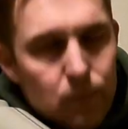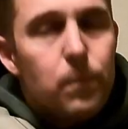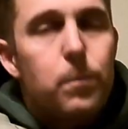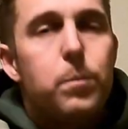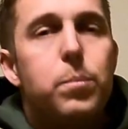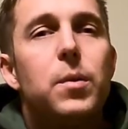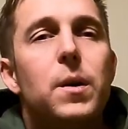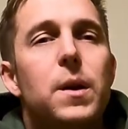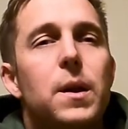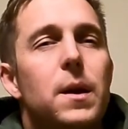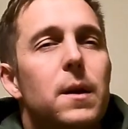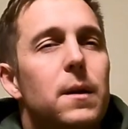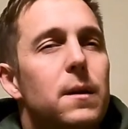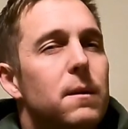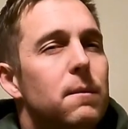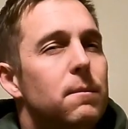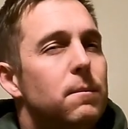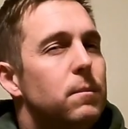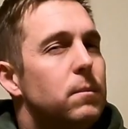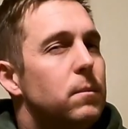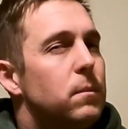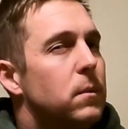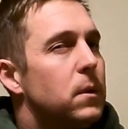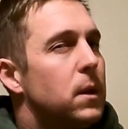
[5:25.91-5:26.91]
pretty
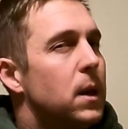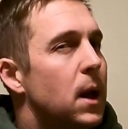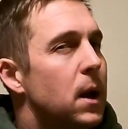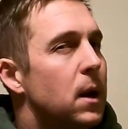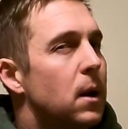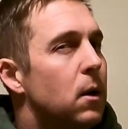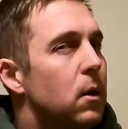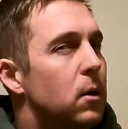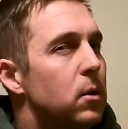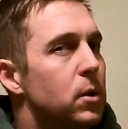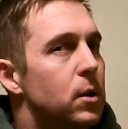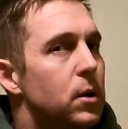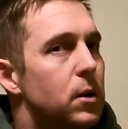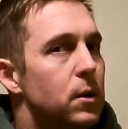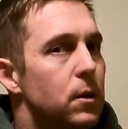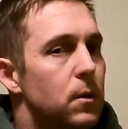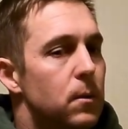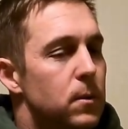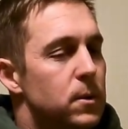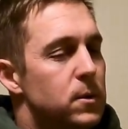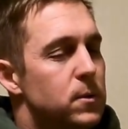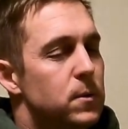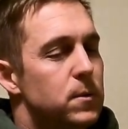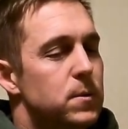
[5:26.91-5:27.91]
kind of hard to do,
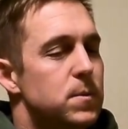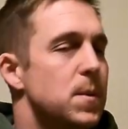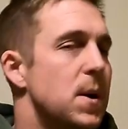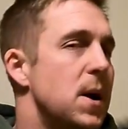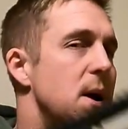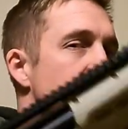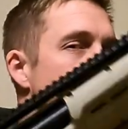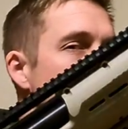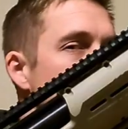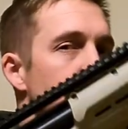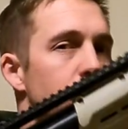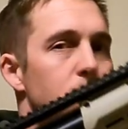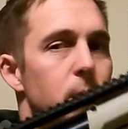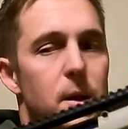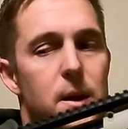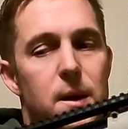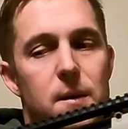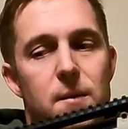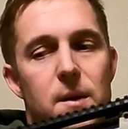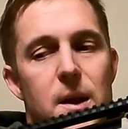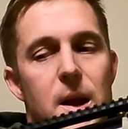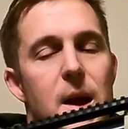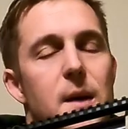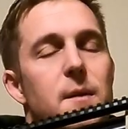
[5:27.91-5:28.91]
which is why I don't really
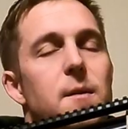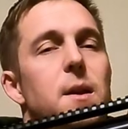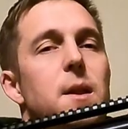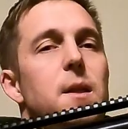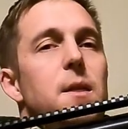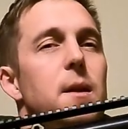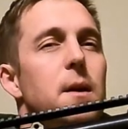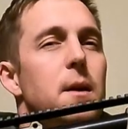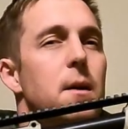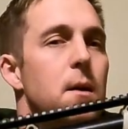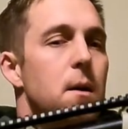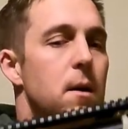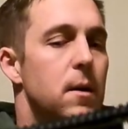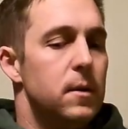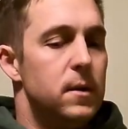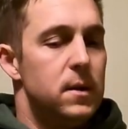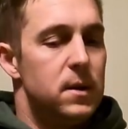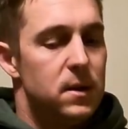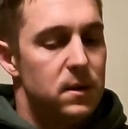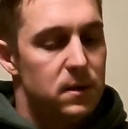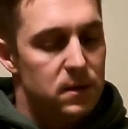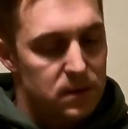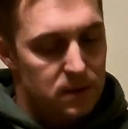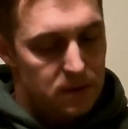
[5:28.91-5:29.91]
have anything on
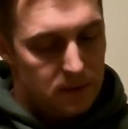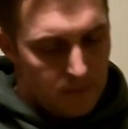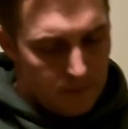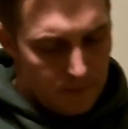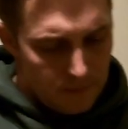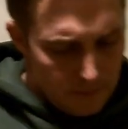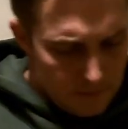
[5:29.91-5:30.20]
this.